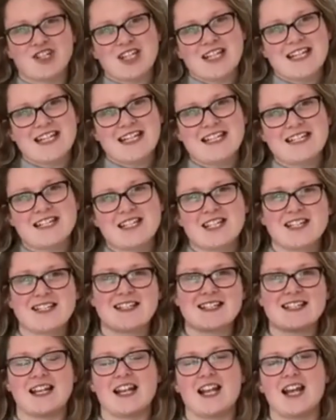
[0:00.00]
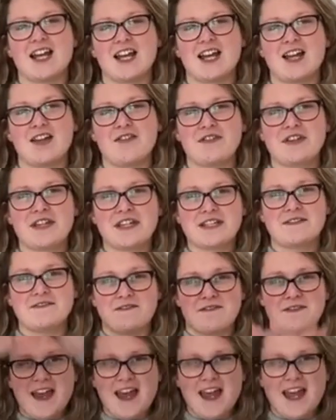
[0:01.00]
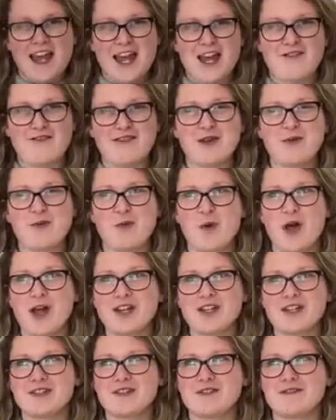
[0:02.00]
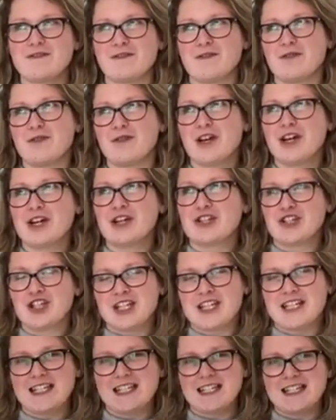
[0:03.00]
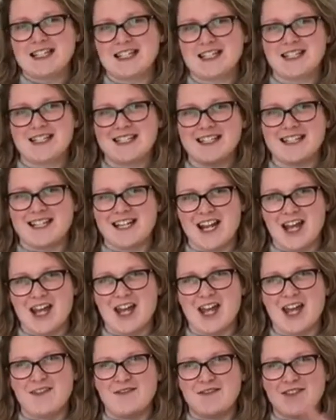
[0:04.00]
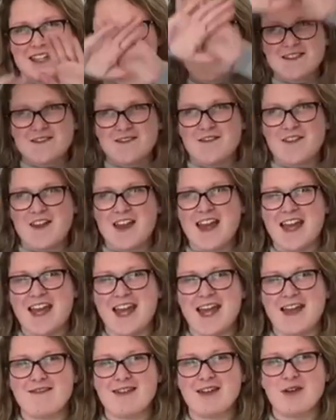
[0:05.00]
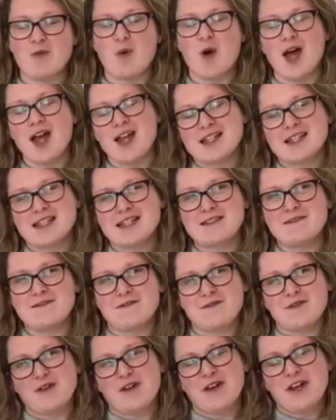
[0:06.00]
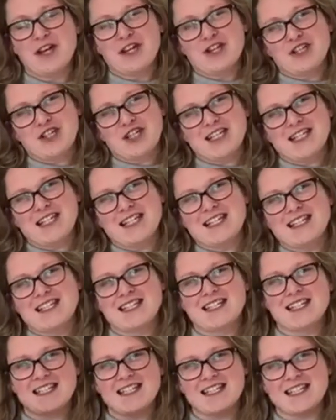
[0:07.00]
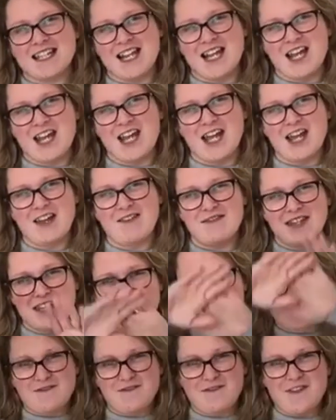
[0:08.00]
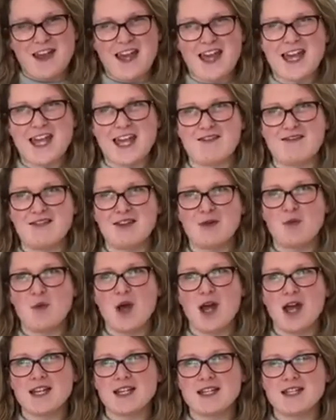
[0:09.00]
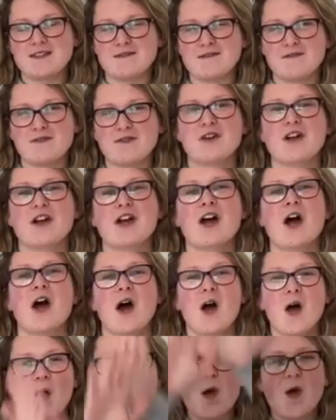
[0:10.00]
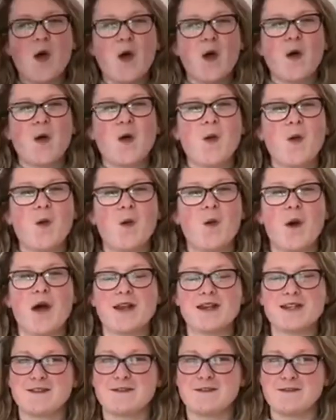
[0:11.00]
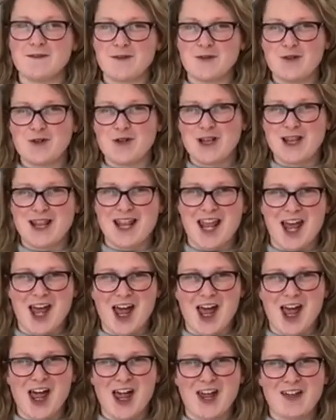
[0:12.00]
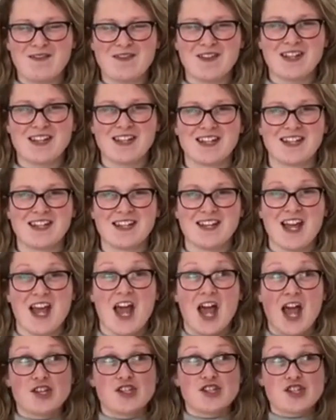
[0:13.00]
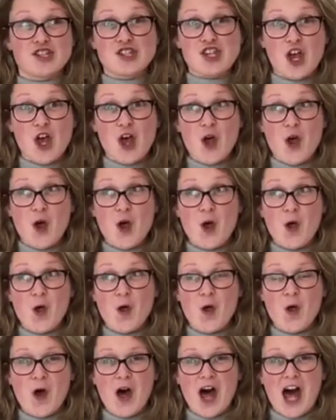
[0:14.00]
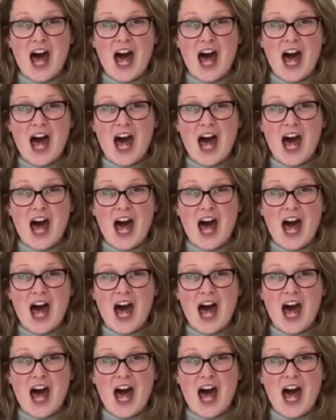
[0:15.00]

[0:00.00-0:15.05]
Jesus' love is very wonderful. Jesus' love is very wonderful. Jesus' love is very wonderful. Oh, wonderful love. So